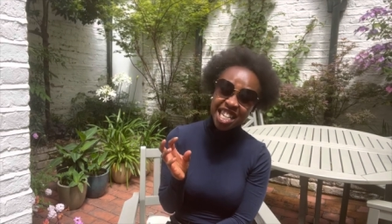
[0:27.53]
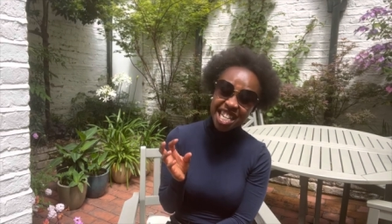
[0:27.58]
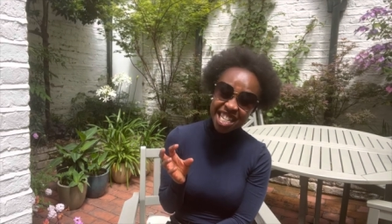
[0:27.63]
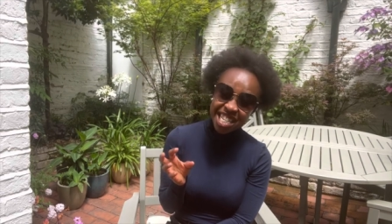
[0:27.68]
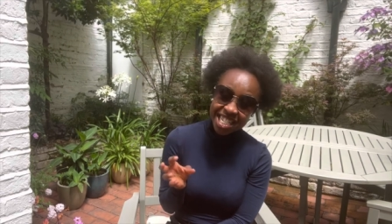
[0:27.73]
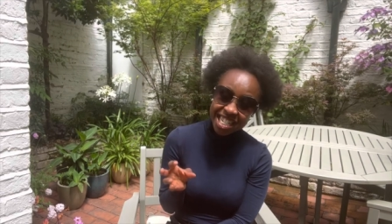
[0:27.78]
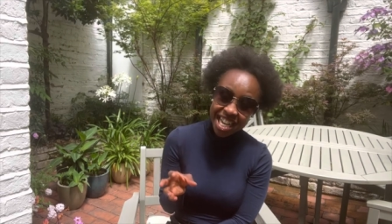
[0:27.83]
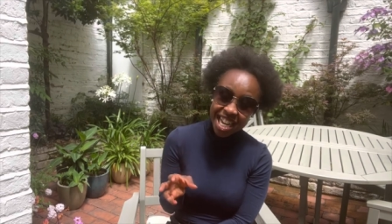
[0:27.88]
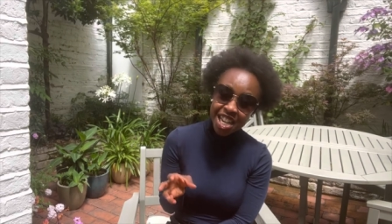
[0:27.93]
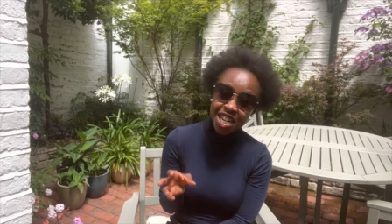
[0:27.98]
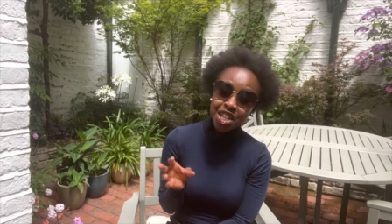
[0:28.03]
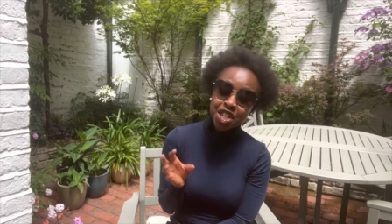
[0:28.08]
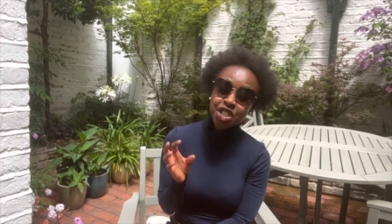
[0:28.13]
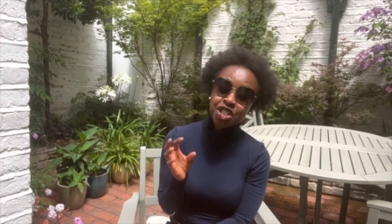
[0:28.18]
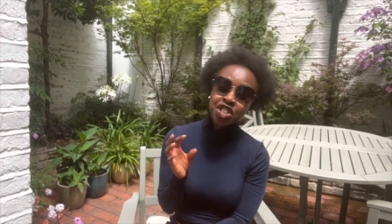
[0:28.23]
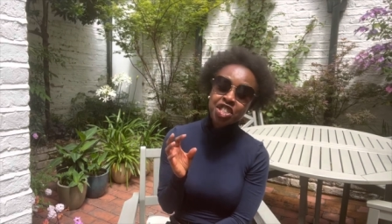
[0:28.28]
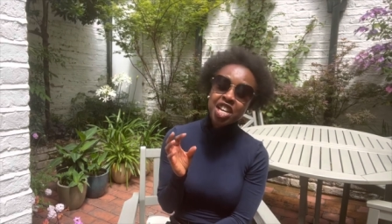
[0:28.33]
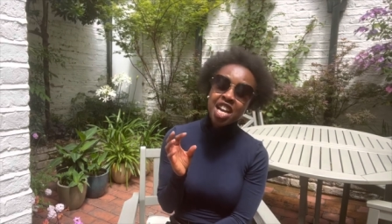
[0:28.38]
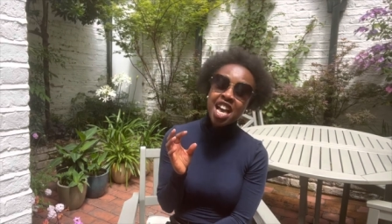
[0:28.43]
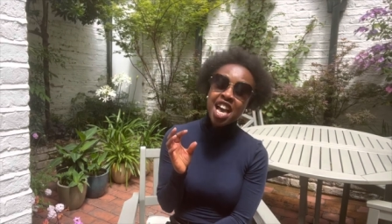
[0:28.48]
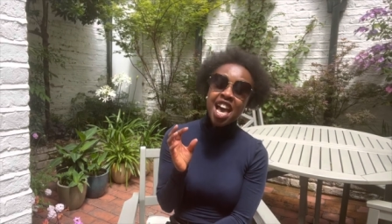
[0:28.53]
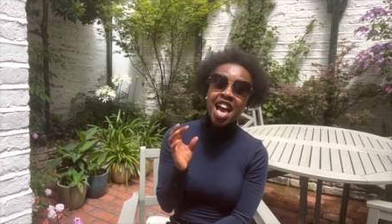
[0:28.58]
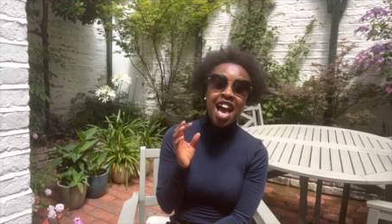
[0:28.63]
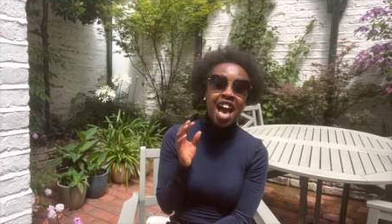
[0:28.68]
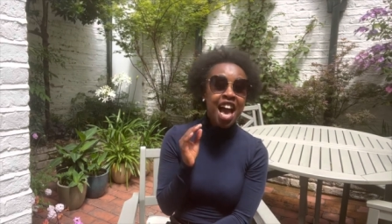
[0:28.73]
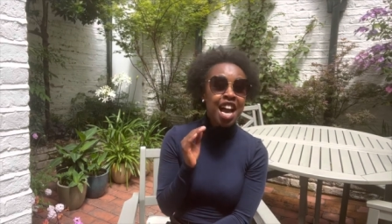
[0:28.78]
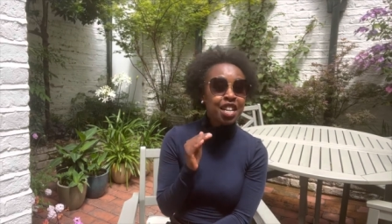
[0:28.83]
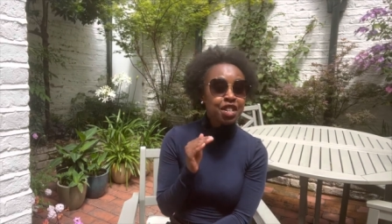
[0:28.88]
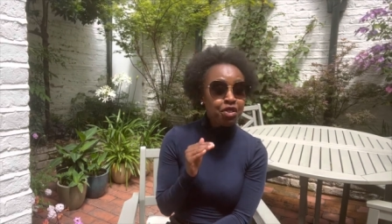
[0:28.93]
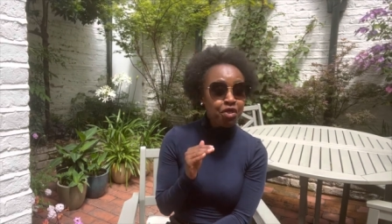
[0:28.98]
a Danish
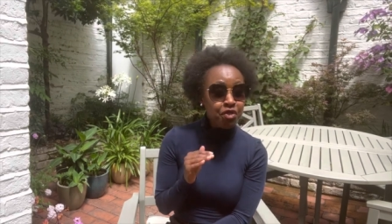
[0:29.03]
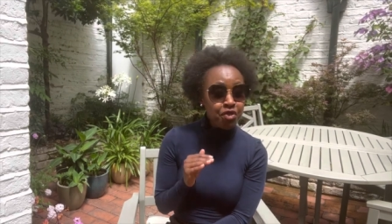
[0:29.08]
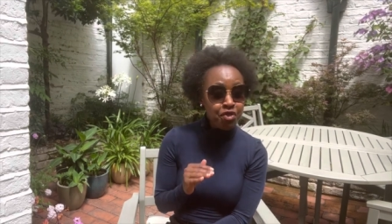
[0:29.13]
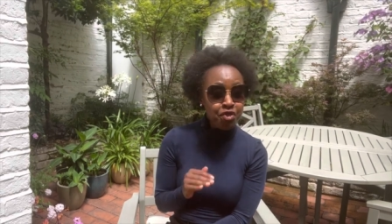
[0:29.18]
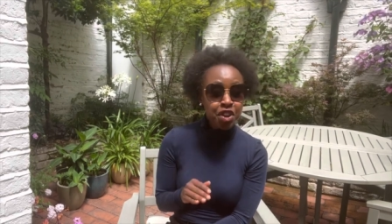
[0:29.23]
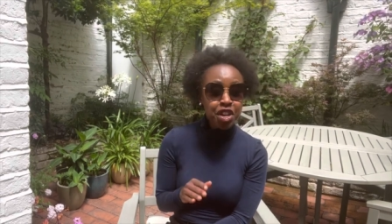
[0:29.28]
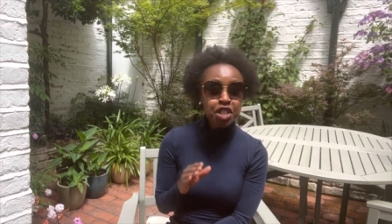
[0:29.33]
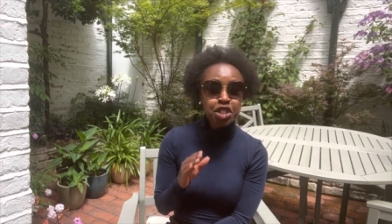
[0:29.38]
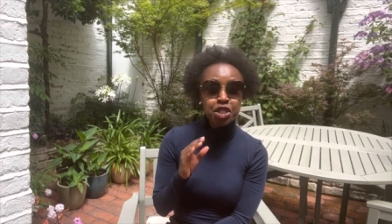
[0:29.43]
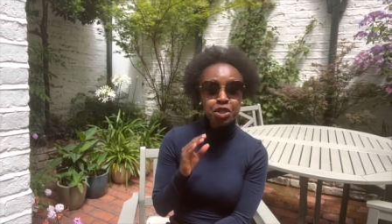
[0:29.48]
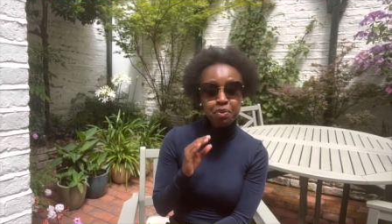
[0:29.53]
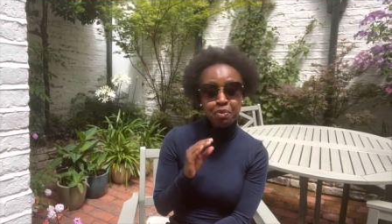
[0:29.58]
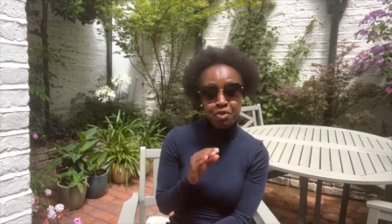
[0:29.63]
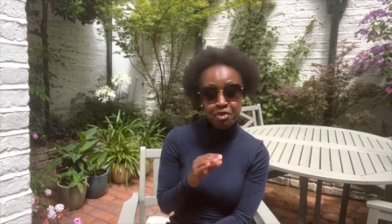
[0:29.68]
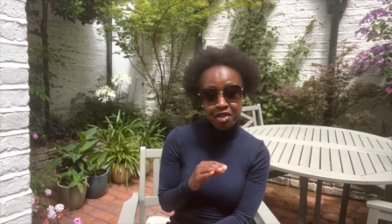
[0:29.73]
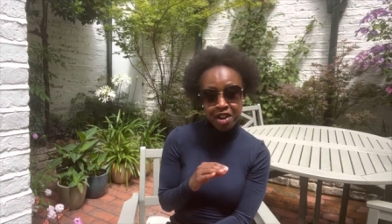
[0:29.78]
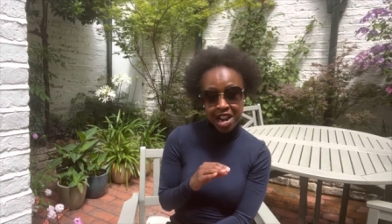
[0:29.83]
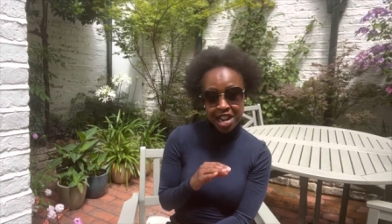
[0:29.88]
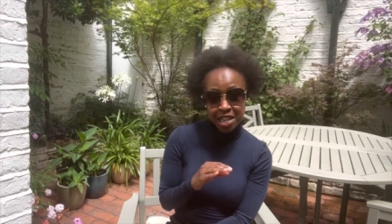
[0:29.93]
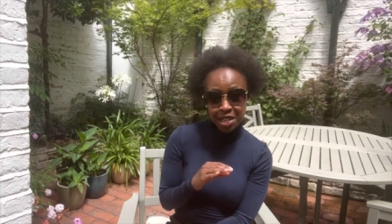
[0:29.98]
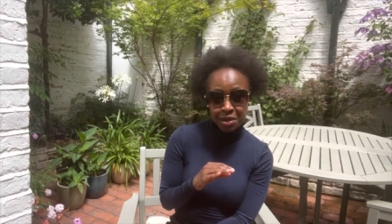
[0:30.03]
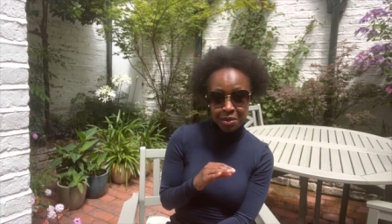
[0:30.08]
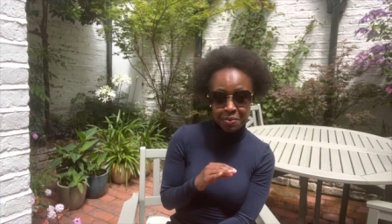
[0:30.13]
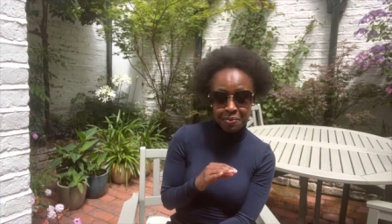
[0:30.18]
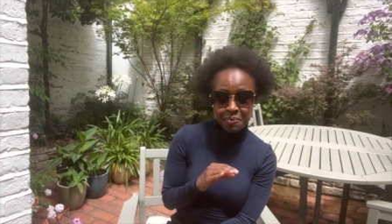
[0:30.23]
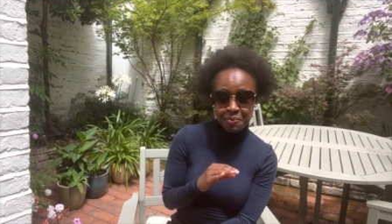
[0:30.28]
and a French brand